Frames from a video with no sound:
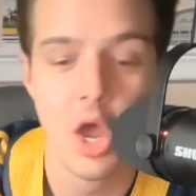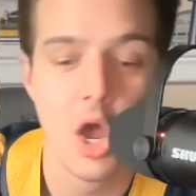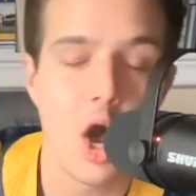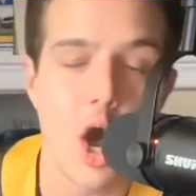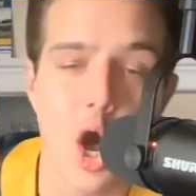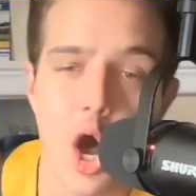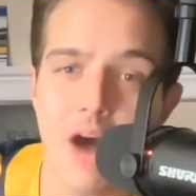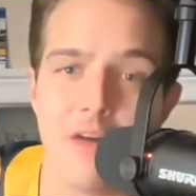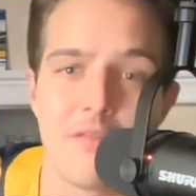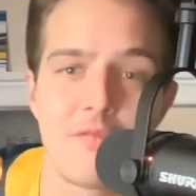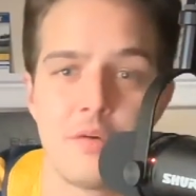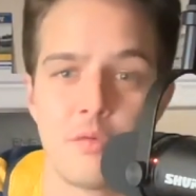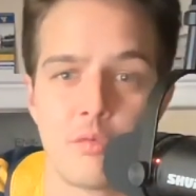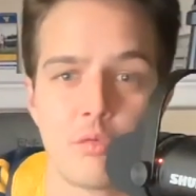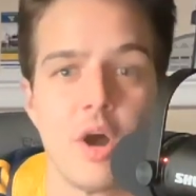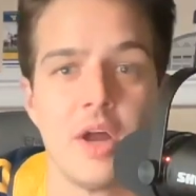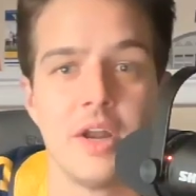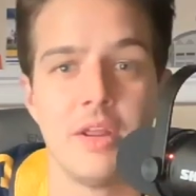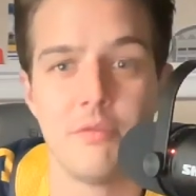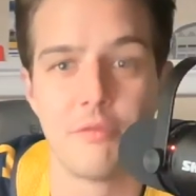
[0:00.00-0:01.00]
off and
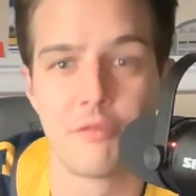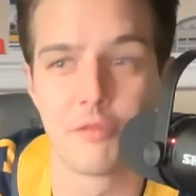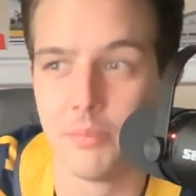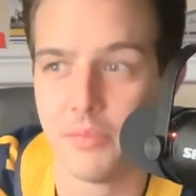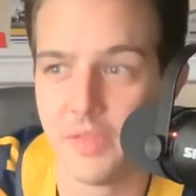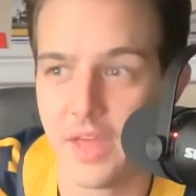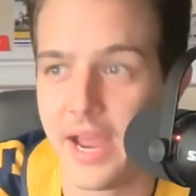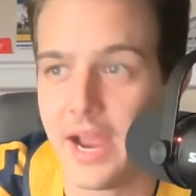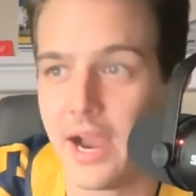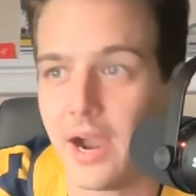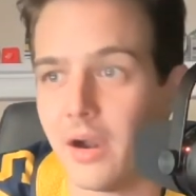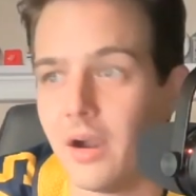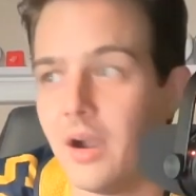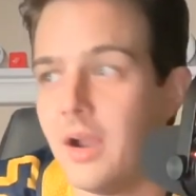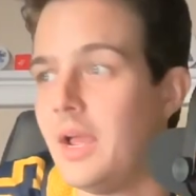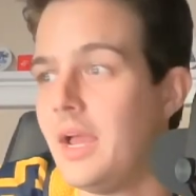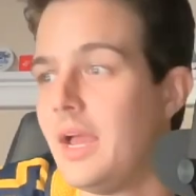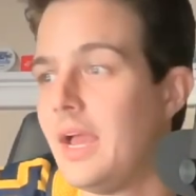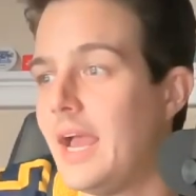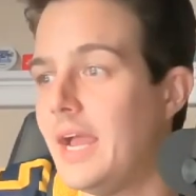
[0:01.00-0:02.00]
running from there.
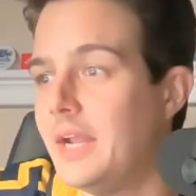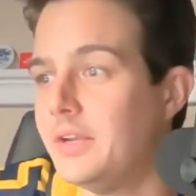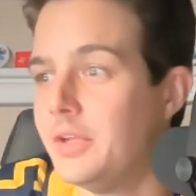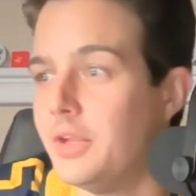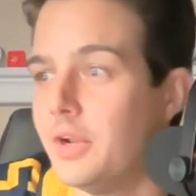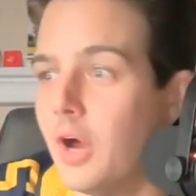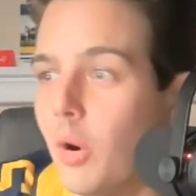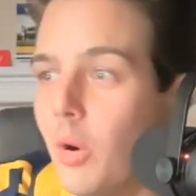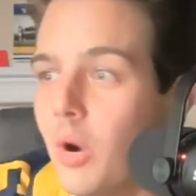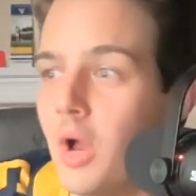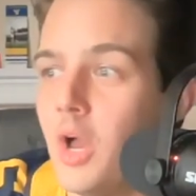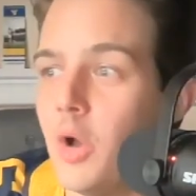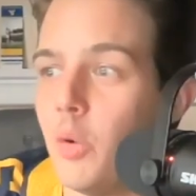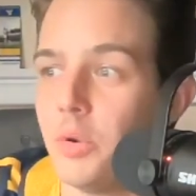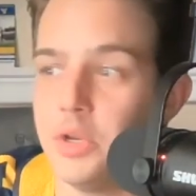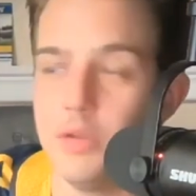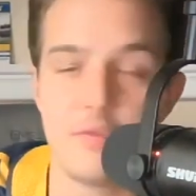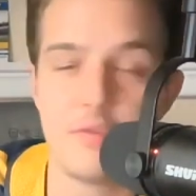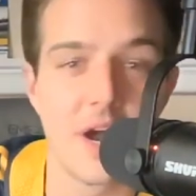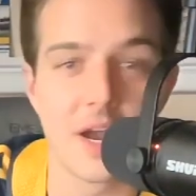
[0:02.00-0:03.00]
And,
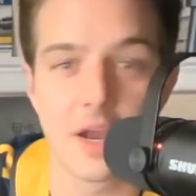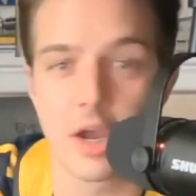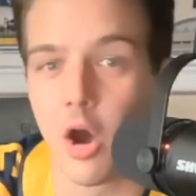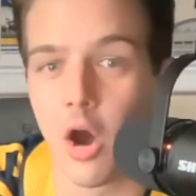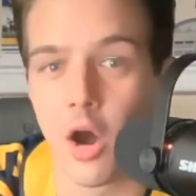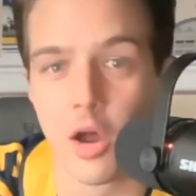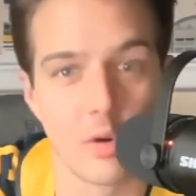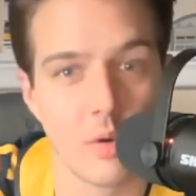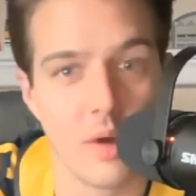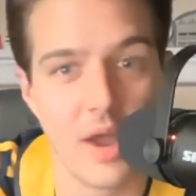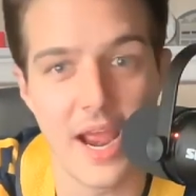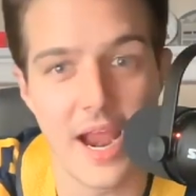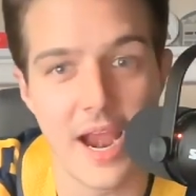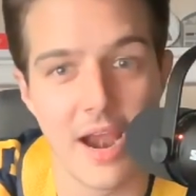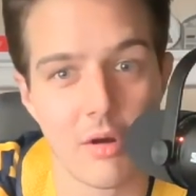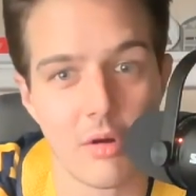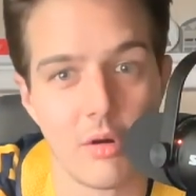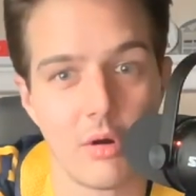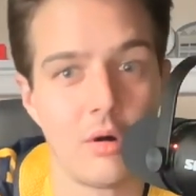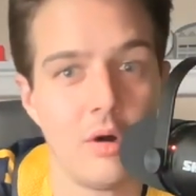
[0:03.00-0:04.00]
when you've got Connor
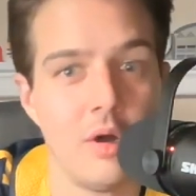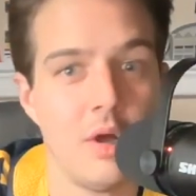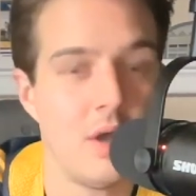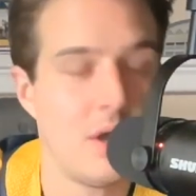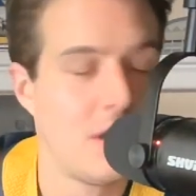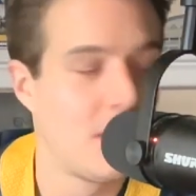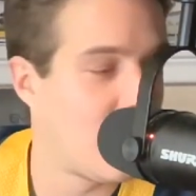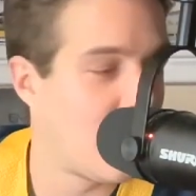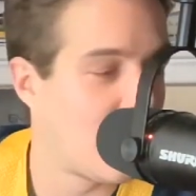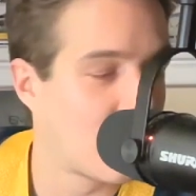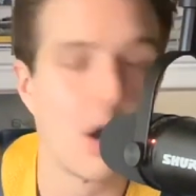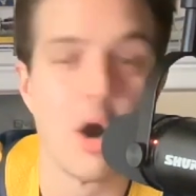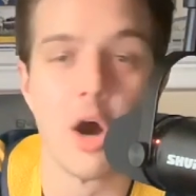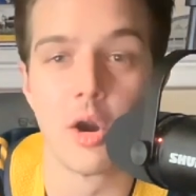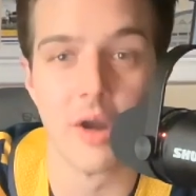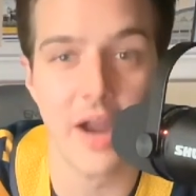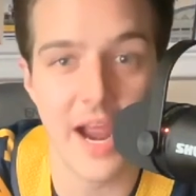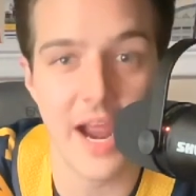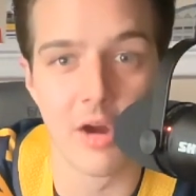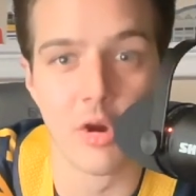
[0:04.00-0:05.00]
Harrell,
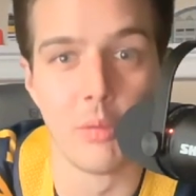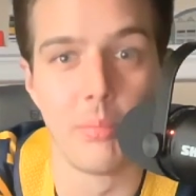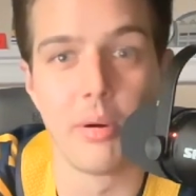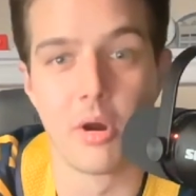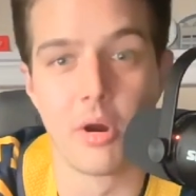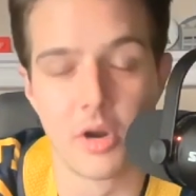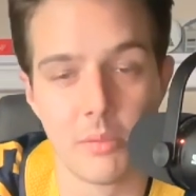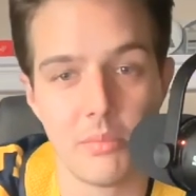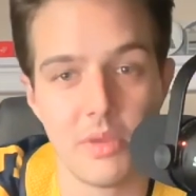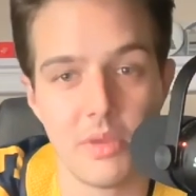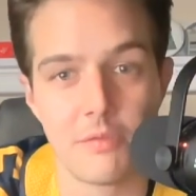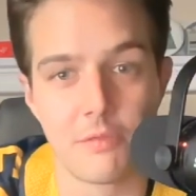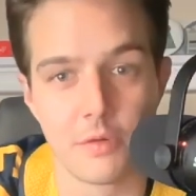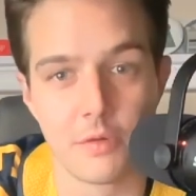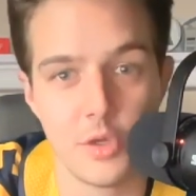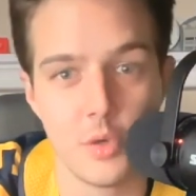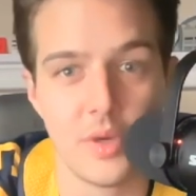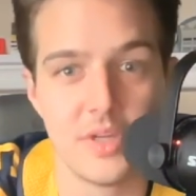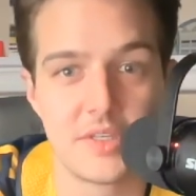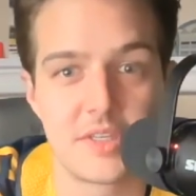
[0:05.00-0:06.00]
pardon me, for
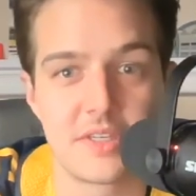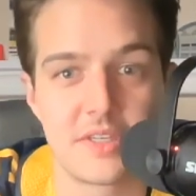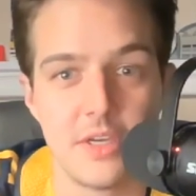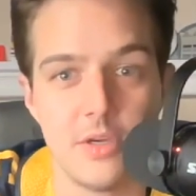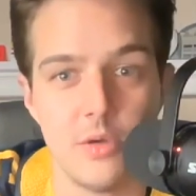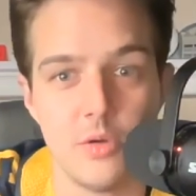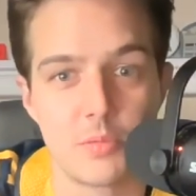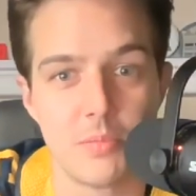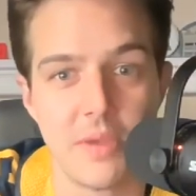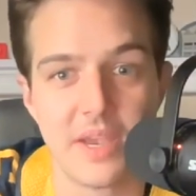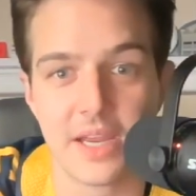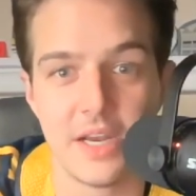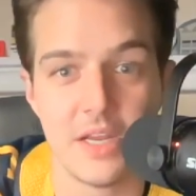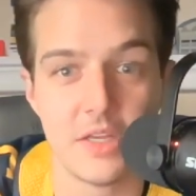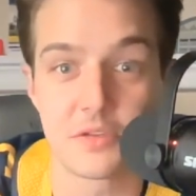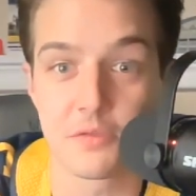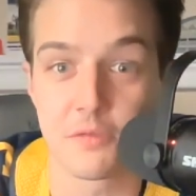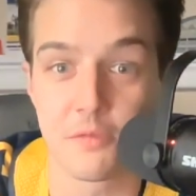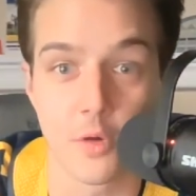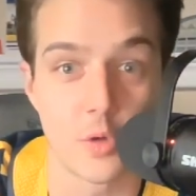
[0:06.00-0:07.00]
UNC, who's making
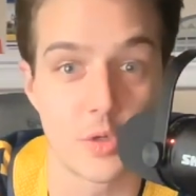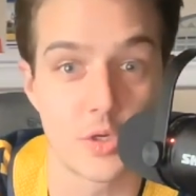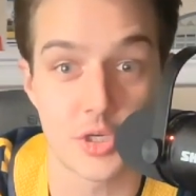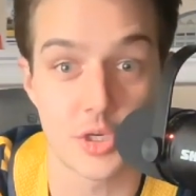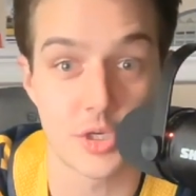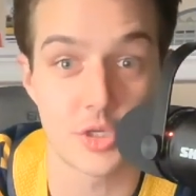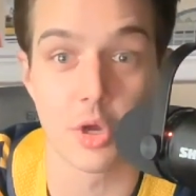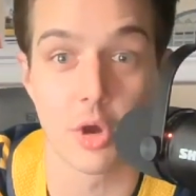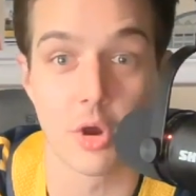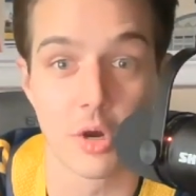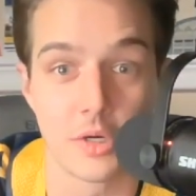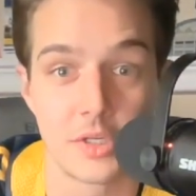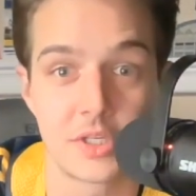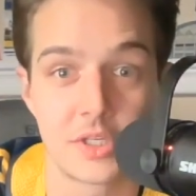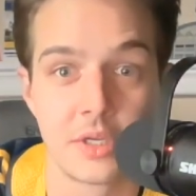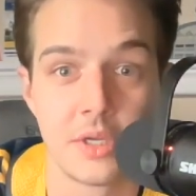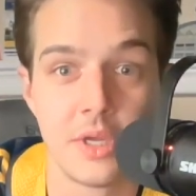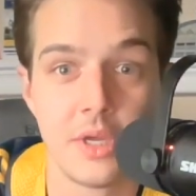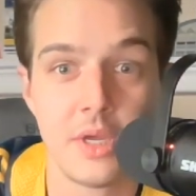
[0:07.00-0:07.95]
his first start.